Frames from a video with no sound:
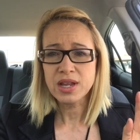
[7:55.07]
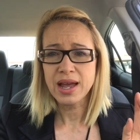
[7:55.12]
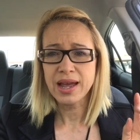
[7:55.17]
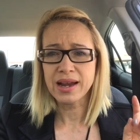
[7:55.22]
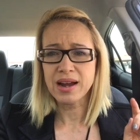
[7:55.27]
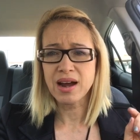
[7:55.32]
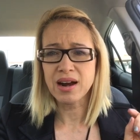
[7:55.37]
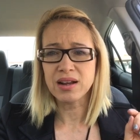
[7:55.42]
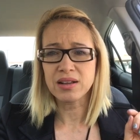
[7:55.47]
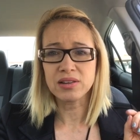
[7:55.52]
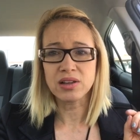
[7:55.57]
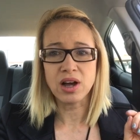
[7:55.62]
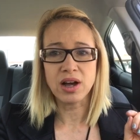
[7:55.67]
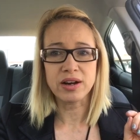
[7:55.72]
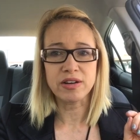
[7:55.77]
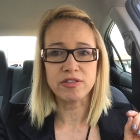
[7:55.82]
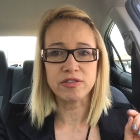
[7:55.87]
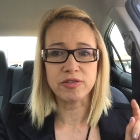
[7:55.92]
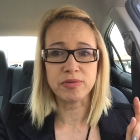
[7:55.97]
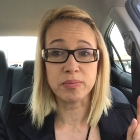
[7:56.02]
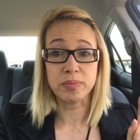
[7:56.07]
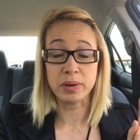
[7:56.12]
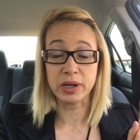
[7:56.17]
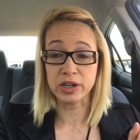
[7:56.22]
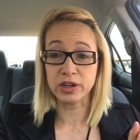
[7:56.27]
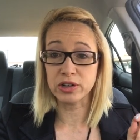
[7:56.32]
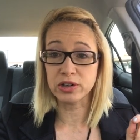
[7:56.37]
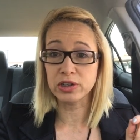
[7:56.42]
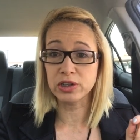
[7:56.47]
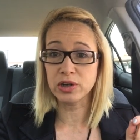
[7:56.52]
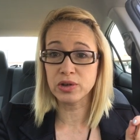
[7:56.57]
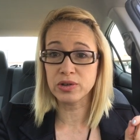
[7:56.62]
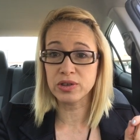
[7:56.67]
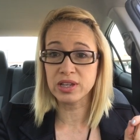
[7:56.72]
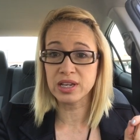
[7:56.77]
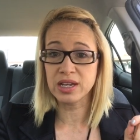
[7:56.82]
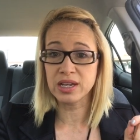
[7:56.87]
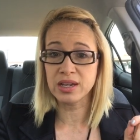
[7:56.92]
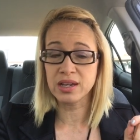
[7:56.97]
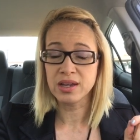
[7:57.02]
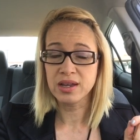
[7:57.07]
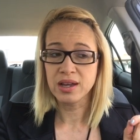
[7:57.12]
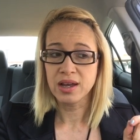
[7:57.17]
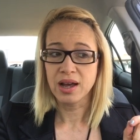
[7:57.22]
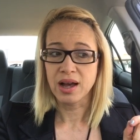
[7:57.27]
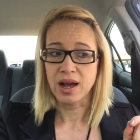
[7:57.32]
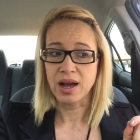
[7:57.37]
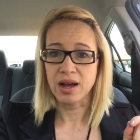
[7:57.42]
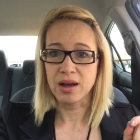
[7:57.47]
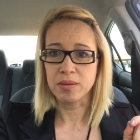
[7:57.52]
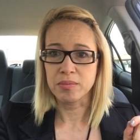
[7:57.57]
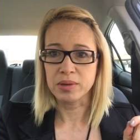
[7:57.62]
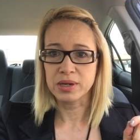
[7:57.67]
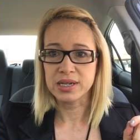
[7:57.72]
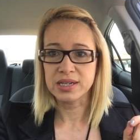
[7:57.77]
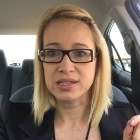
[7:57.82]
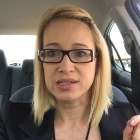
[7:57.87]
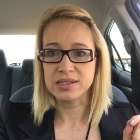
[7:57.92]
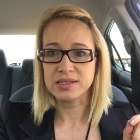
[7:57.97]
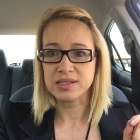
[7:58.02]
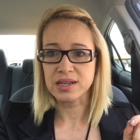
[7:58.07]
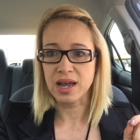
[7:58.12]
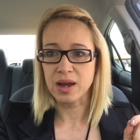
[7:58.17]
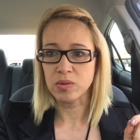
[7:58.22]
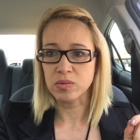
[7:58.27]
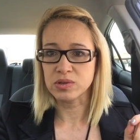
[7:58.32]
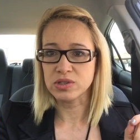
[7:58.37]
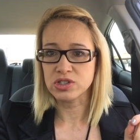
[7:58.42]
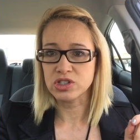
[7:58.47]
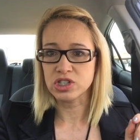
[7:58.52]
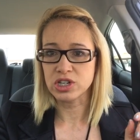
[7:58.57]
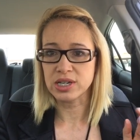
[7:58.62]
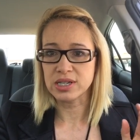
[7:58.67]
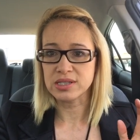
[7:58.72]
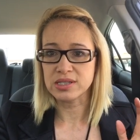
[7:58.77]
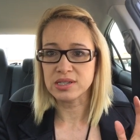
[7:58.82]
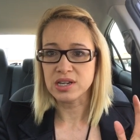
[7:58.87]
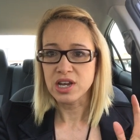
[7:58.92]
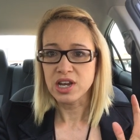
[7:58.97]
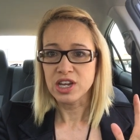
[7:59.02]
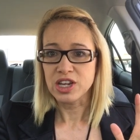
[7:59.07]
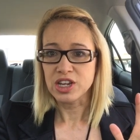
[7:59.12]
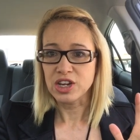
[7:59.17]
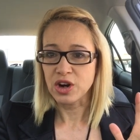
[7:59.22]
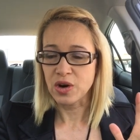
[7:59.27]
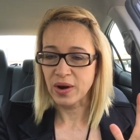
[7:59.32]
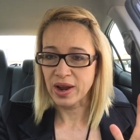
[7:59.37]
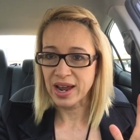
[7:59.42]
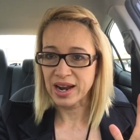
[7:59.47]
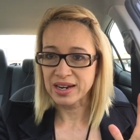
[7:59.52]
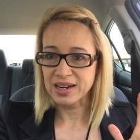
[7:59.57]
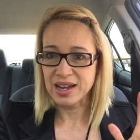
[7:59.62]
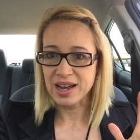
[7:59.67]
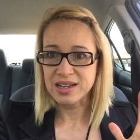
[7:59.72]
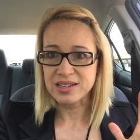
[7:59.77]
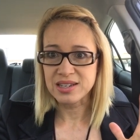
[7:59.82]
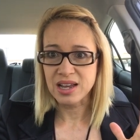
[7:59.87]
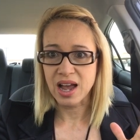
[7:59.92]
I got a lot of bigger clothing um, because I was just, you know, I had a, a